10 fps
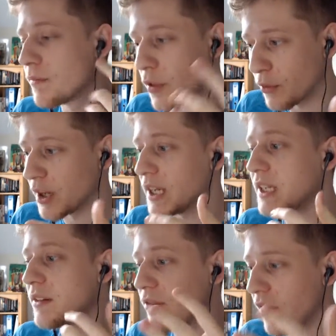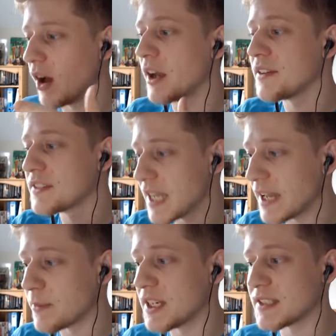3, 5,
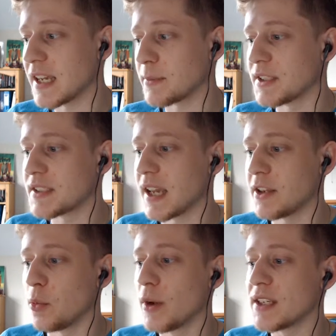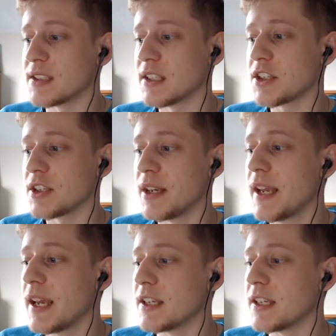10 minute segments to get your win condition